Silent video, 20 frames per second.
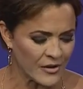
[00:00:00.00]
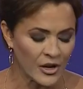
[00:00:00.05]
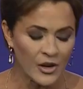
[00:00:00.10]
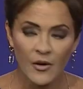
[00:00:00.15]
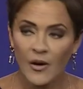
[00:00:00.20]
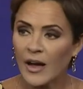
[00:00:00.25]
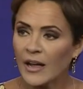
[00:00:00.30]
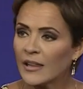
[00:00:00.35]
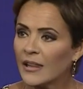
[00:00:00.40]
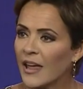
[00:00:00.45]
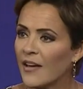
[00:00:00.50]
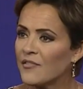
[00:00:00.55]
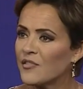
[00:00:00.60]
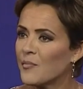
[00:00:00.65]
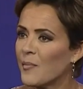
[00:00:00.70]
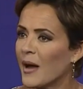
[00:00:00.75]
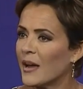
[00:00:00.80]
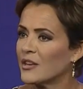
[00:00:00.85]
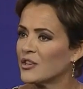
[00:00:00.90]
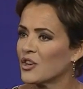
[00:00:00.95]
You know, I left
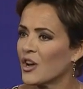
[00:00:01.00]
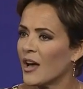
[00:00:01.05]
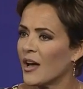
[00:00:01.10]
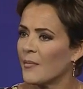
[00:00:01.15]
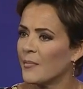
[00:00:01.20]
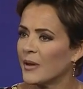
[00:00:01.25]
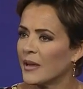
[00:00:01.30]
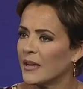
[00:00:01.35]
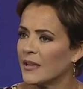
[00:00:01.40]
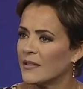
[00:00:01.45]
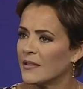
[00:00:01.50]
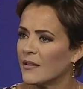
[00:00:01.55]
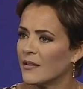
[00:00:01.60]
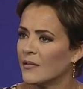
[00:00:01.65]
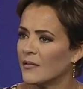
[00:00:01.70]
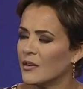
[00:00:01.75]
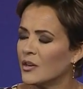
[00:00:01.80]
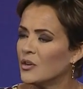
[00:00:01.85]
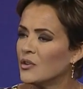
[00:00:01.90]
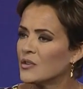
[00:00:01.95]
my job in the
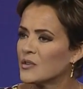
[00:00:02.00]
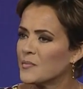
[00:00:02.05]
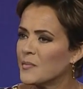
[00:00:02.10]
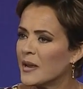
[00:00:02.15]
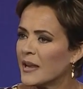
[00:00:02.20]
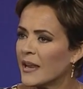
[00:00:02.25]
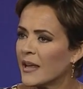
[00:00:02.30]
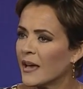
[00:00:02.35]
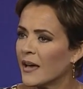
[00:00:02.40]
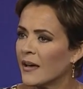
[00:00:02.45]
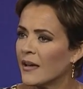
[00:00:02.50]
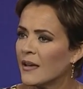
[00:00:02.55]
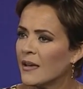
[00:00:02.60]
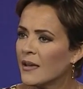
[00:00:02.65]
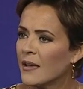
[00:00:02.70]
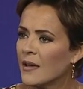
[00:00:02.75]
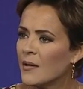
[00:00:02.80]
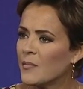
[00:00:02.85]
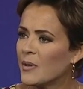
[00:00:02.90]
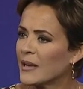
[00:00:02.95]
news media
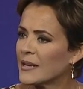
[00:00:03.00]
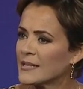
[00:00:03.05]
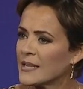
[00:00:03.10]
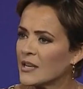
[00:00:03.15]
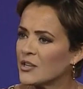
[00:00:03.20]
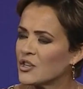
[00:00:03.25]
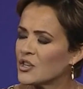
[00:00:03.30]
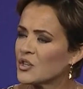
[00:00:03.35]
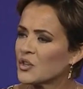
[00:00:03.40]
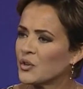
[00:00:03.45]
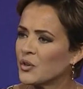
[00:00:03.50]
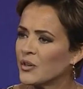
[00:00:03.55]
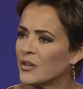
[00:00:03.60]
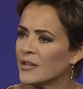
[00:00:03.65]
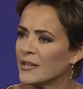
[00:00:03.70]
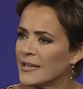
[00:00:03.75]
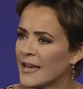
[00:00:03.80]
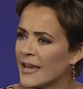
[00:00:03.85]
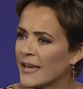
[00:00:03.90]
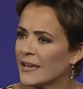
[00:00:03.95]
because I just
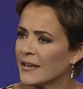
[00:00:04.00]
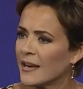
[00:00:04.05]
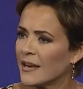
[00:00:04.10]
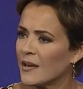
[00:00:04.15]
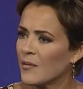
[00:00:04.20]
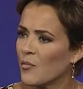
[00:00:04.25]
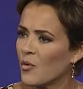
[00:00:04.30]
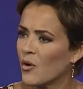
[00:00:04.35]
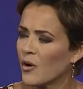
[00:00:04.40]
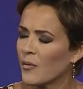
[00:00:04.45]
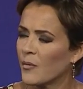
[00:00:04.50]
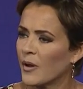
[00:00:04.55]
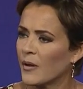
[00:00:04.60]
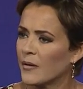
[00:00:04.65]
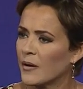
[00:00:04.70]
couldn't take it anymore.